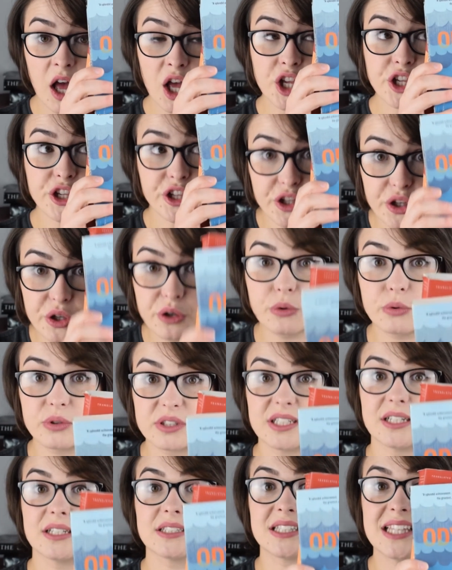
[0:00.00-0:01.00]

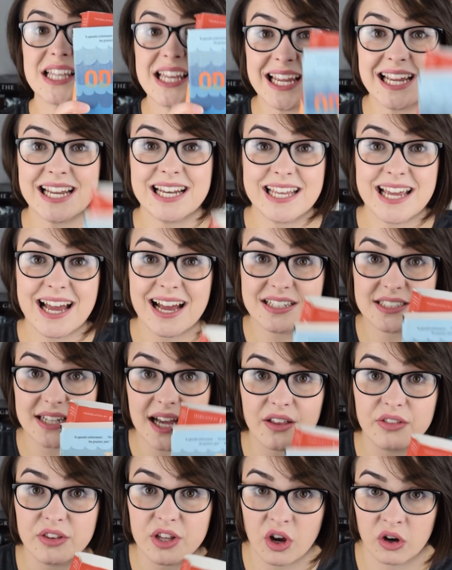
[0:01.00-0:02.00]
uses the Iliad
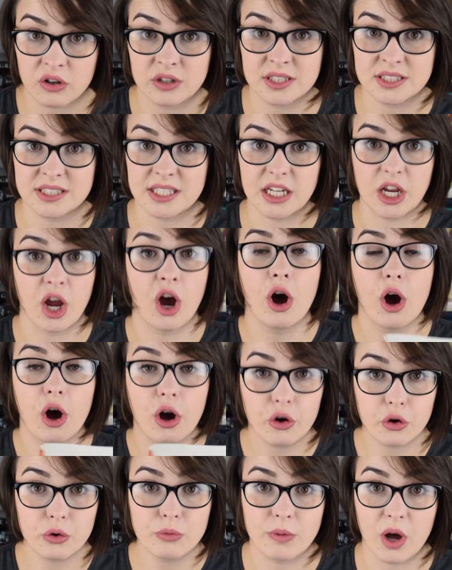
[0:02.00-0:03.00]
and the Odyssey.
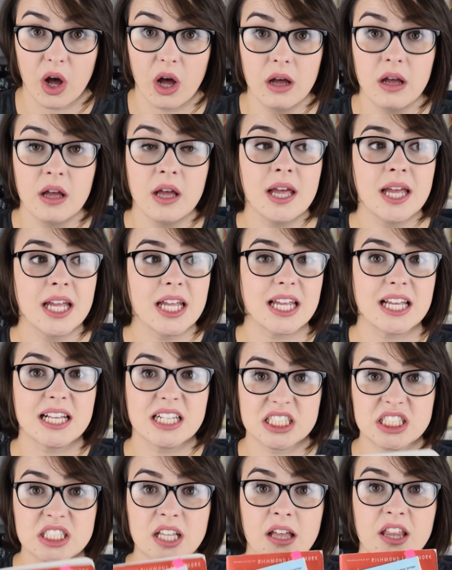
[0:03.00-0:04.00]
Homer
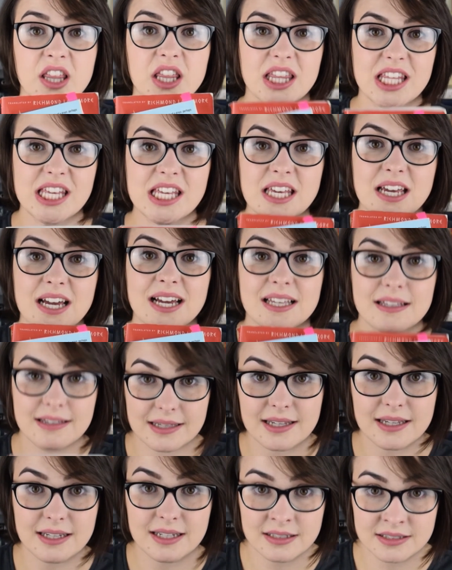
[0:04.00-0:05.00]
is the
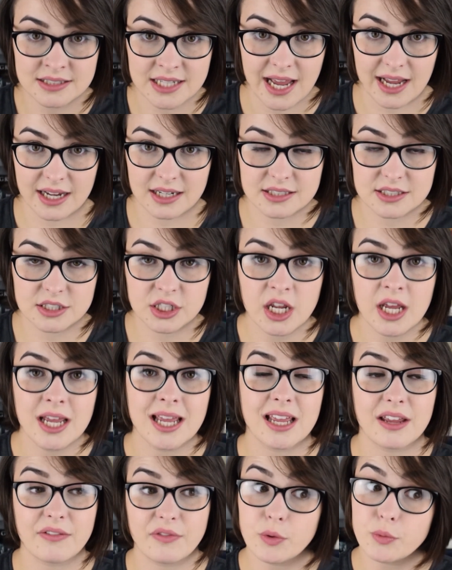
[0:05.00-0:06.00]
key text.
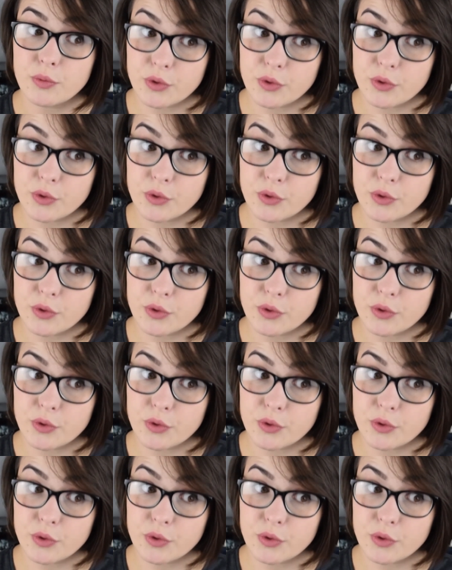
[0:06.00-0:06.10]
If you're